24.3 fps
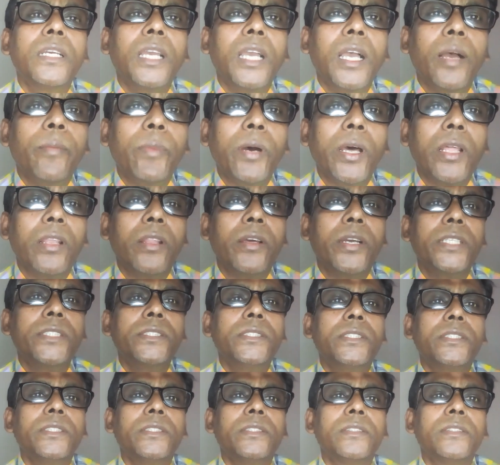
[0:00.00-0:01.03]

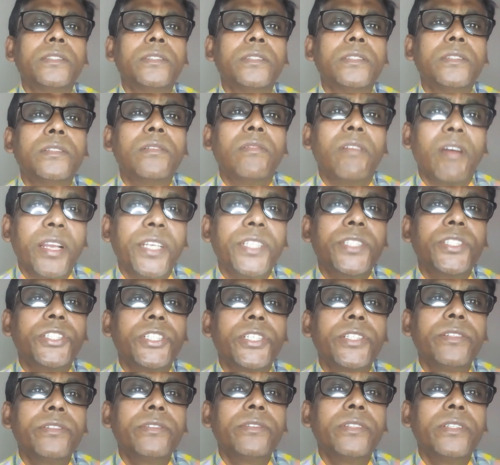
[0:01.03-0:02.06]
amyloid light
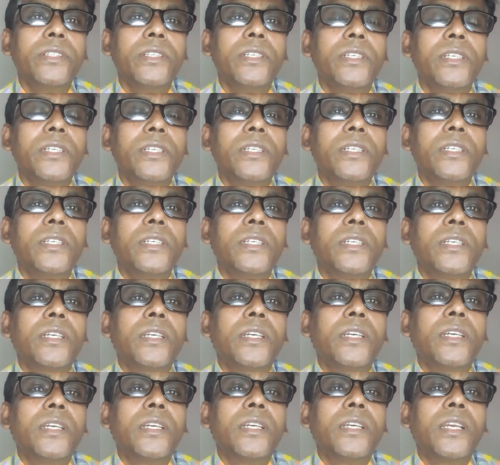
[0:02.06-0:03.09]
chain,
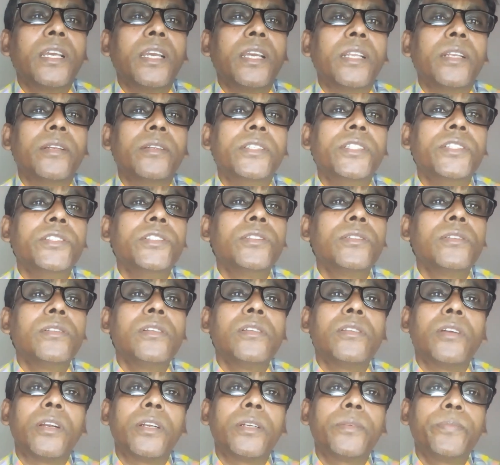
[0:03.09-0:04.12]
and disease
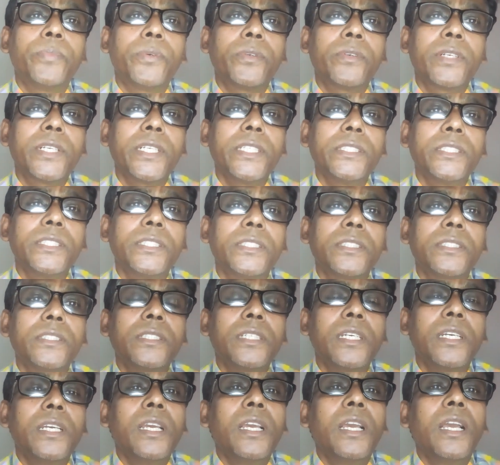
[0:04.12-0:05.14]
will not progress,
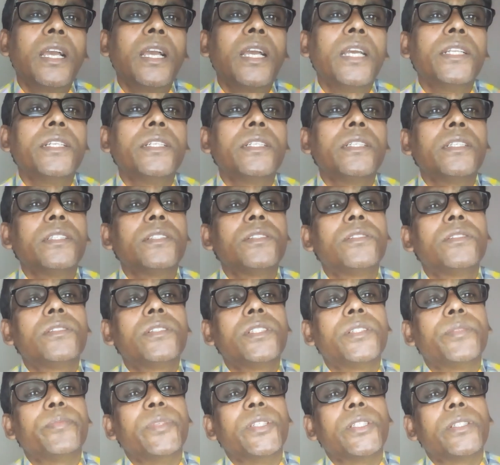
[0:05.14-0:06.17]
and
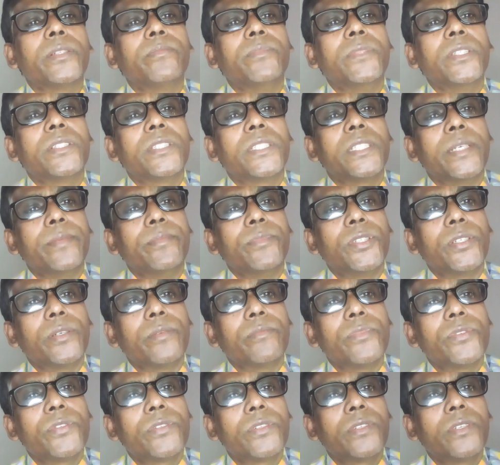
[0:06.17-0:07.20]
treatment of the
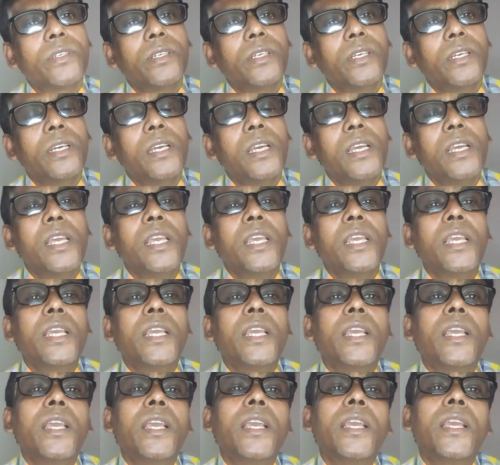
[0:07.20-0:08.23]
symptoms.
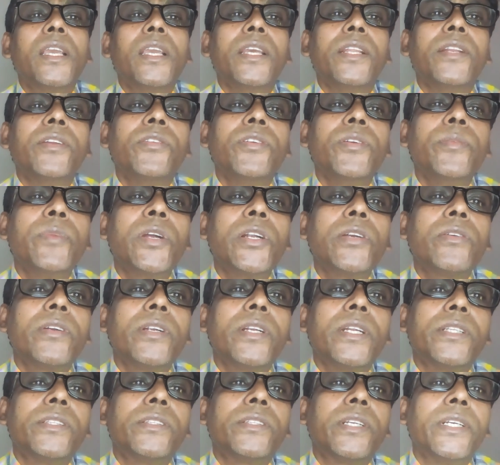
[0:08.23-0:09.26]
In
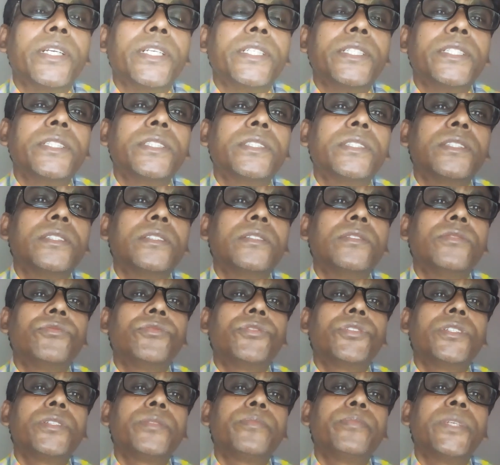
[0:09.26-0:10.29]
rheumatoid arthritis,
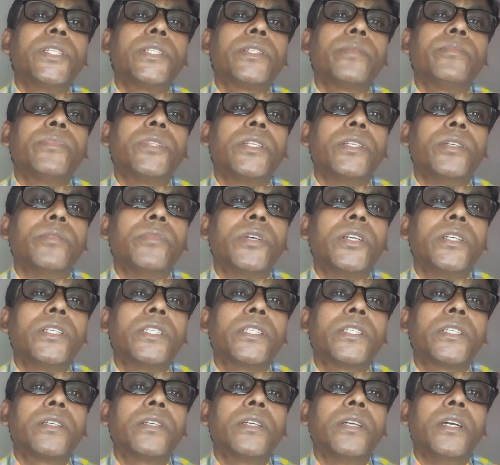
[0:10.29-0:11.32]
treatment of the
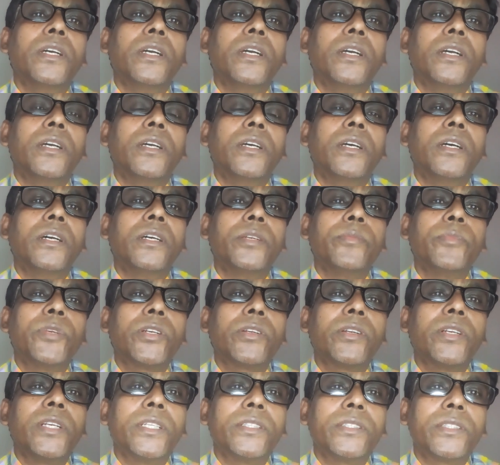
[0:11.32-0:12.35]

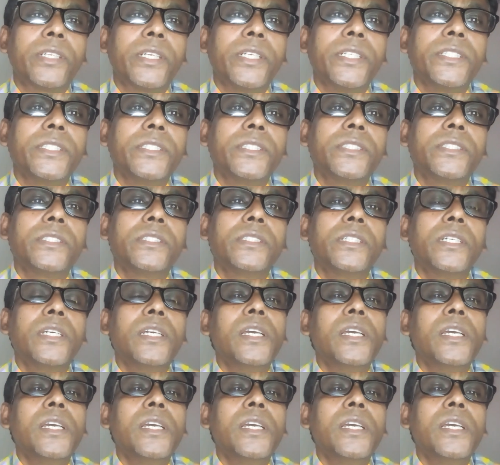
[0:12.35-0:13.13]
rheumatoid arthritis